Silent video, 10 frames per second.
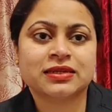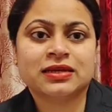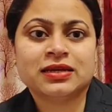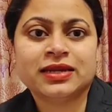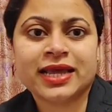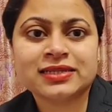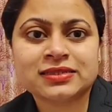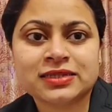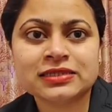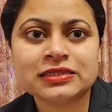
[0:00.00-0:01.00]
Next
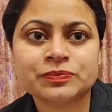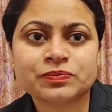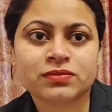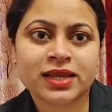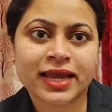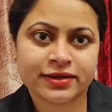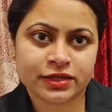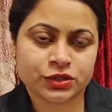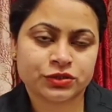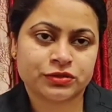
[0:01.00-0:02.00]
is
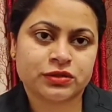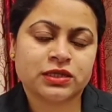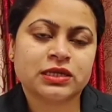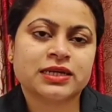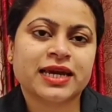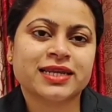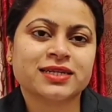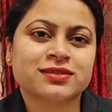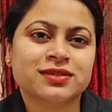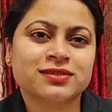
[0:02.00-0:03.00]
character.
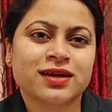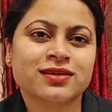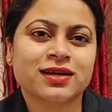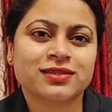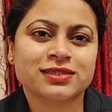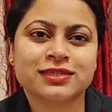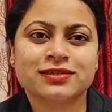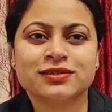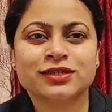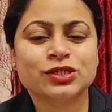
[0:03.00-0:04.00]
Characters are
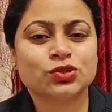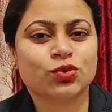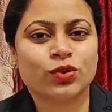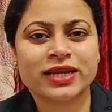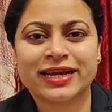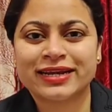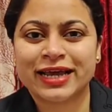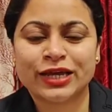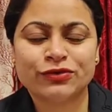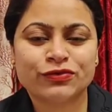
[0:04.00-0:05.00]
considered soul and
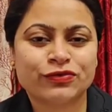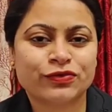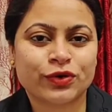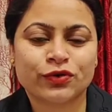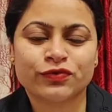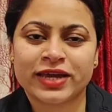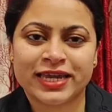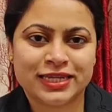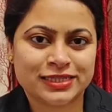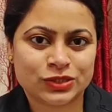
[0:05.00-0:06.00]
life of
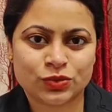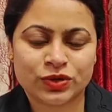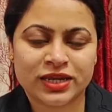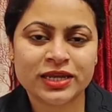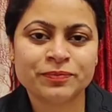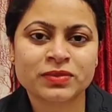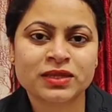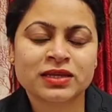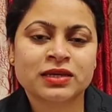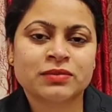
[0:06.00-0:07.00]
any story
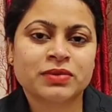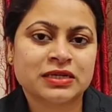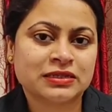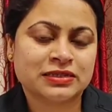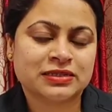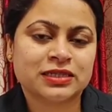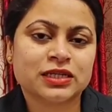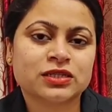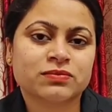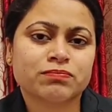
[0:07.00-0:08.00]
because
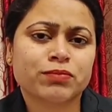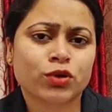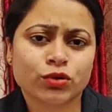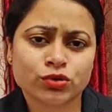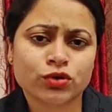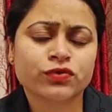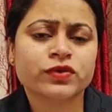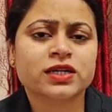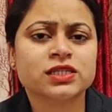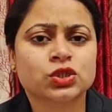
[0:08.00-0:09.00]
the plot of
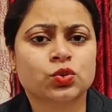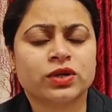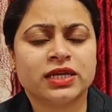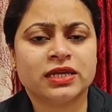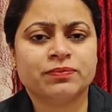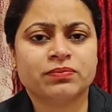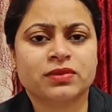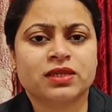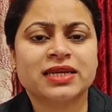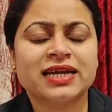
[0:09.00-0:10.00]
a story
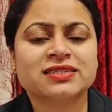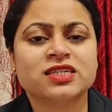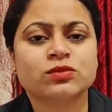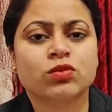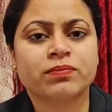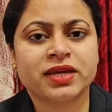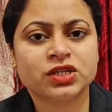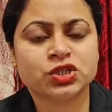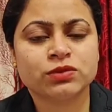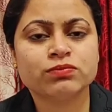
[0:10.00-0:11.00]
gets its
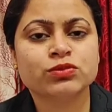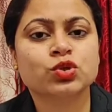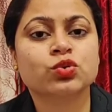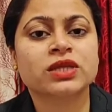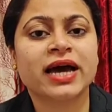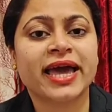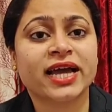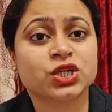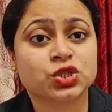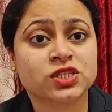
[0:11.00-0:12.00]
momentum through the
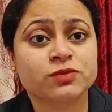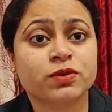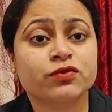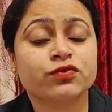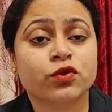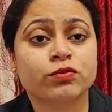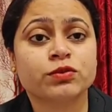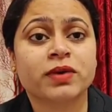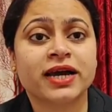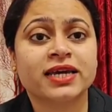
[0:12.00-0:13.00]
actions performed
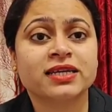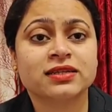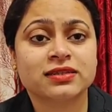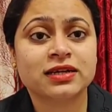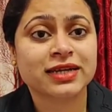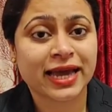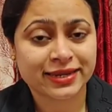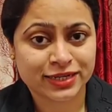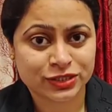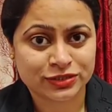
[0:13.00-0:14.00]
by the
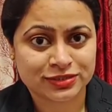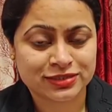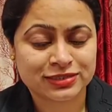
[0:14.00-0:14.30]
characters,